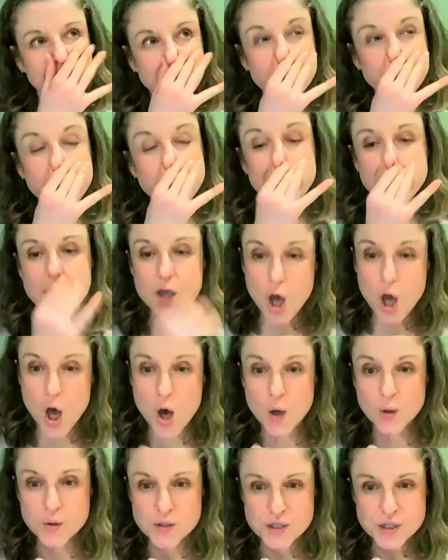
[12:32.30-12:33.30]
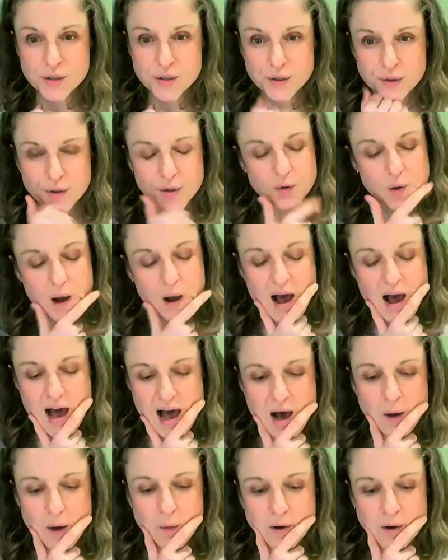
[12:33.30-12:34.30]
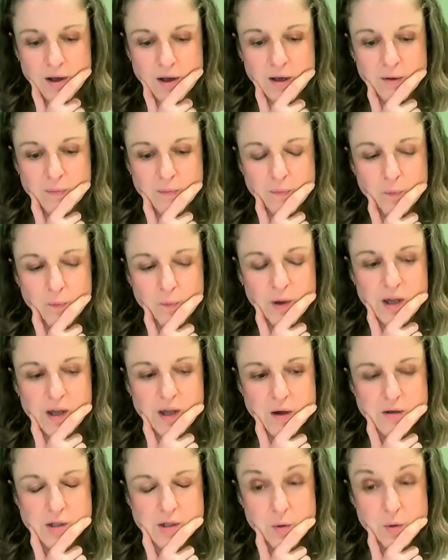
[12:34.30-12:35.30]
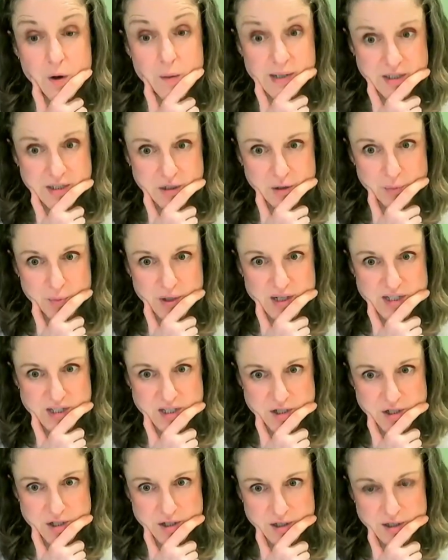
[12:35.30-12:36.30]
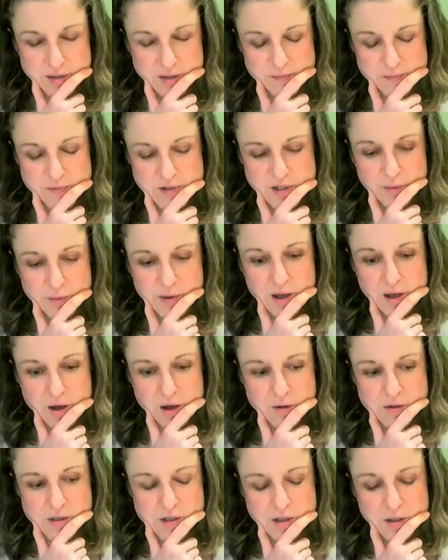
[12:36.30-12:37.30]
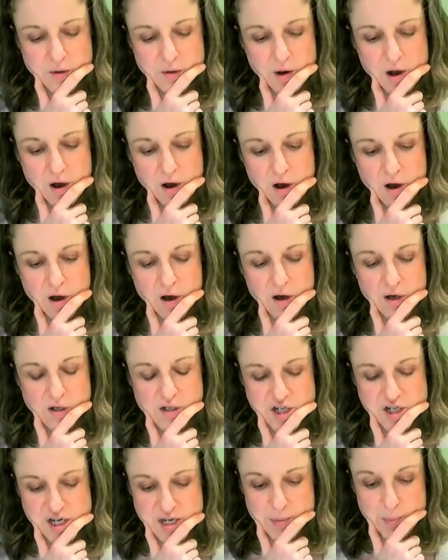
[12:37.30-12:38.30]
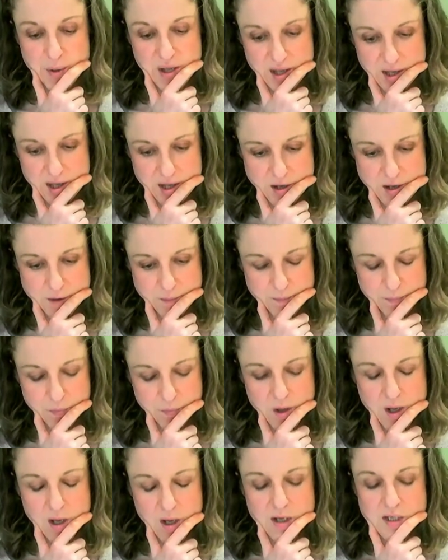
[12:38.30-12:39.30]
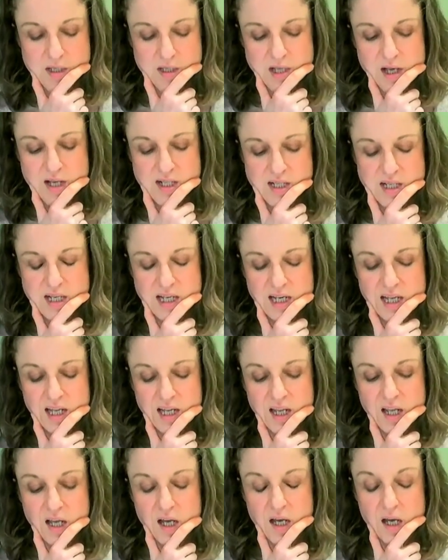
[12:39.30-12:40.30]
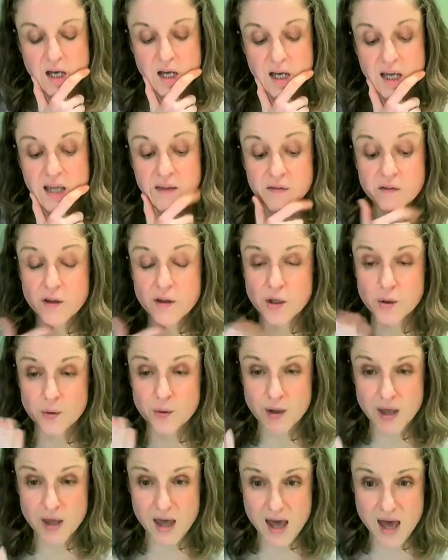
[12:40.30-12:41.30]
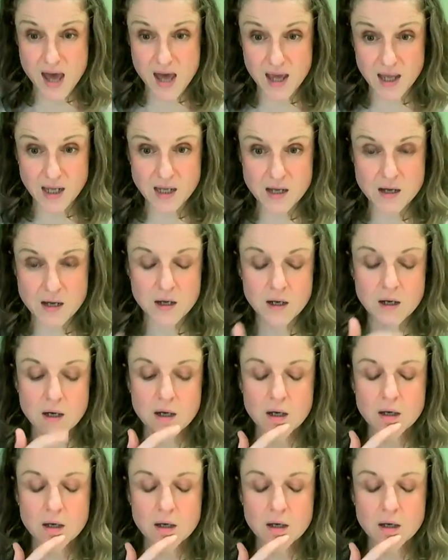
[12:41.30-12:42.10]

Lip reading: If we go to our medical practitioner, so we go to our GP. Certainly in the UK,